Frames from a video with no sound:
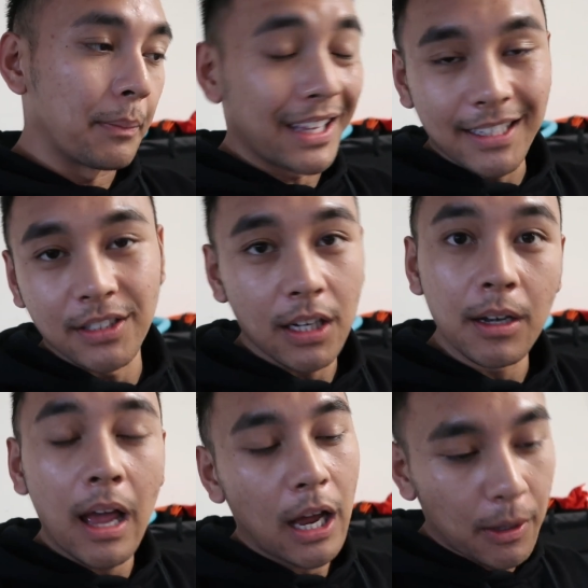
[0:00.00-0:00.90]
he has done
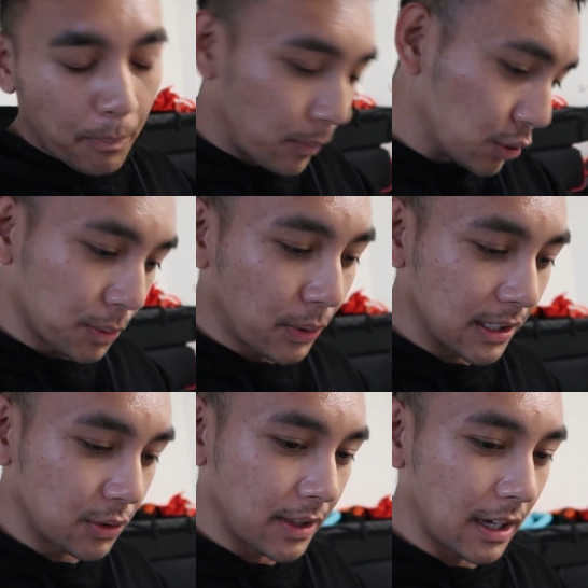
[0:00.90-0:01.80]
multiple
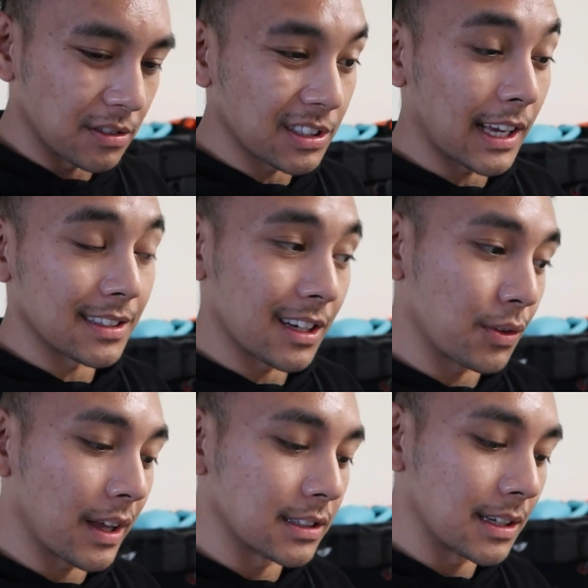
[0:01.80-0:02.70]
S2000s. He has an
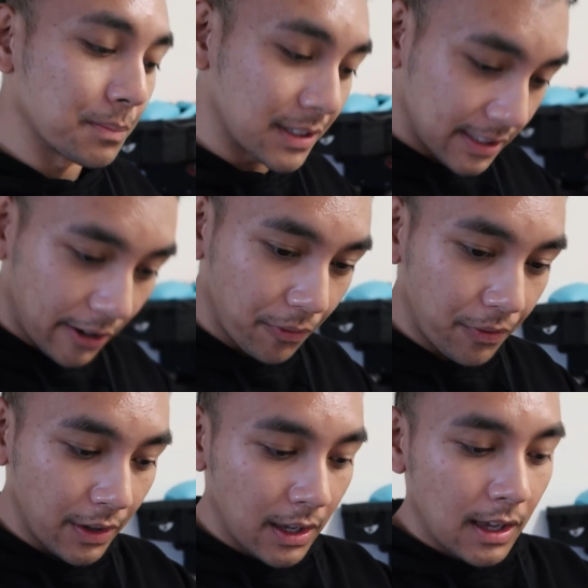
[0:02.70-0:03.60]
S2000 himself.
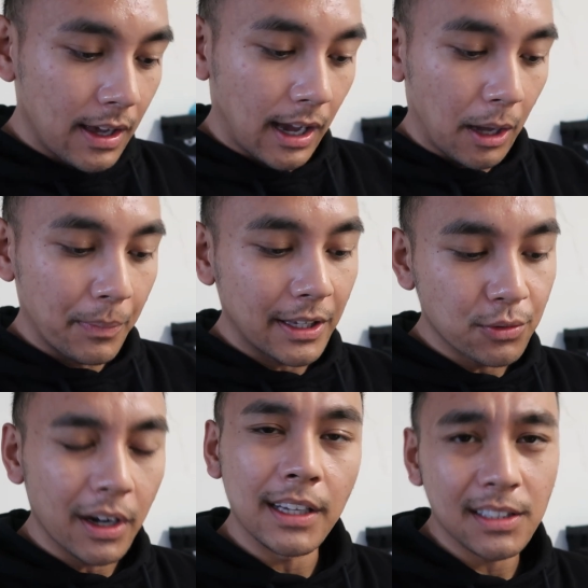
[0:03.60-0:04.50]
He's
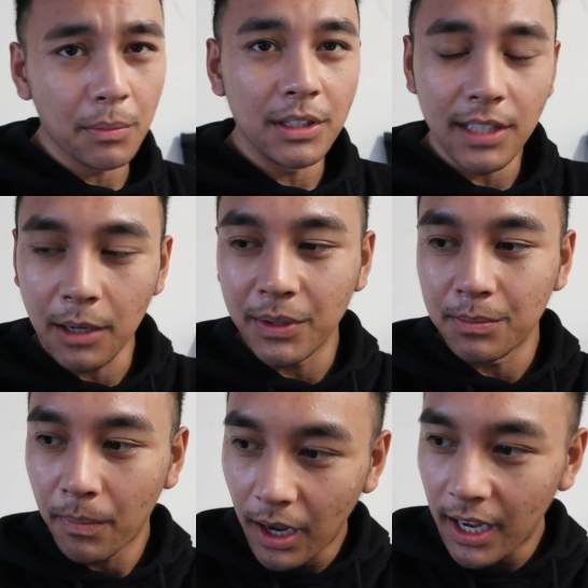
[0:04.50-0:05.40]
running a similar setup as
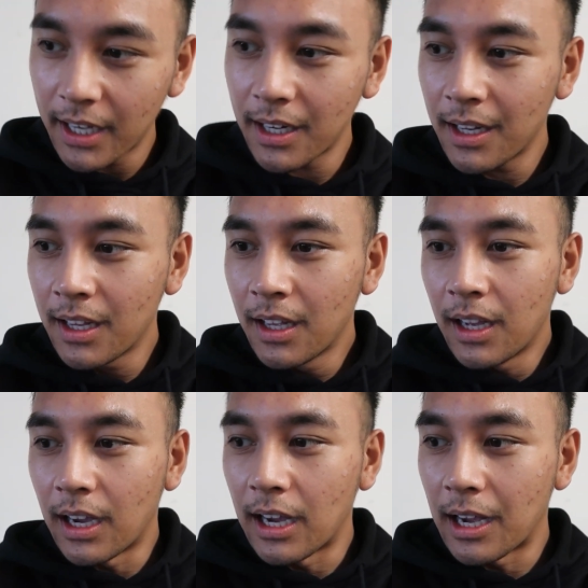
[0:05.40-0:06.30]
mine,
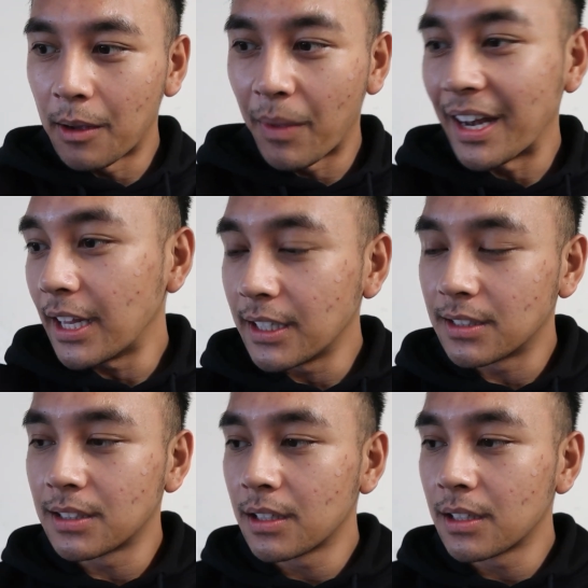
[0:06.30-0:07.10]
and he